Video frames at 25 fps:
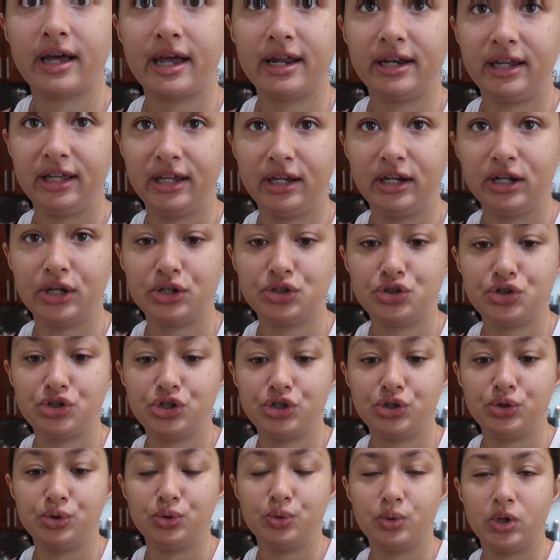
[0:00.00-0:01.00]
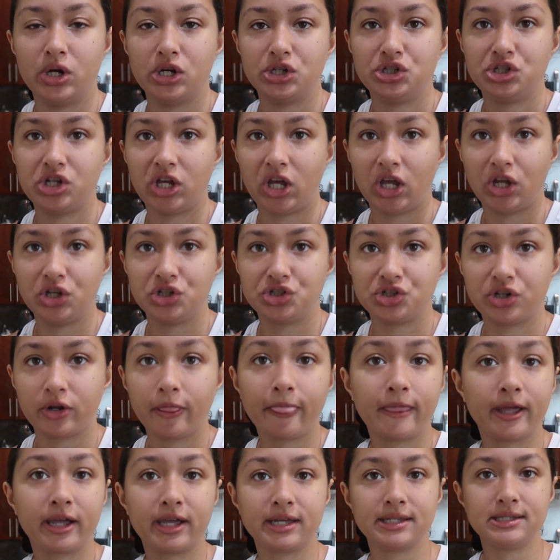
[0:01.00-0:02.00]
I need to change
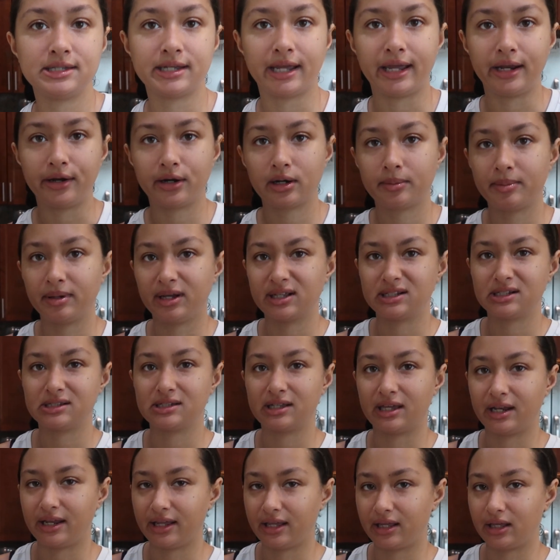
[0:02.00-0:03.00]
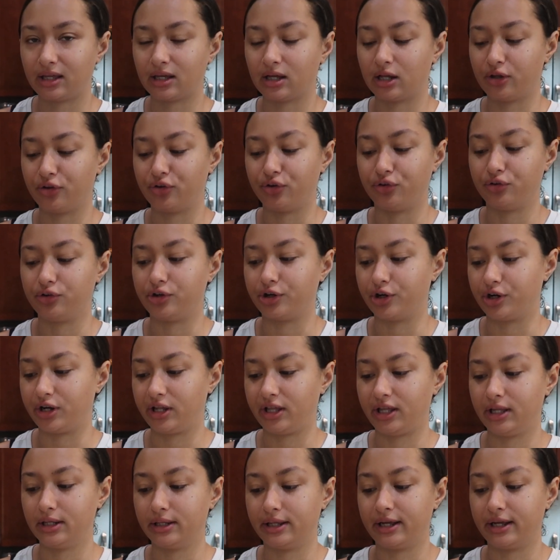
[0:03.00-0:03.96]
the container because it's getting a little dirty.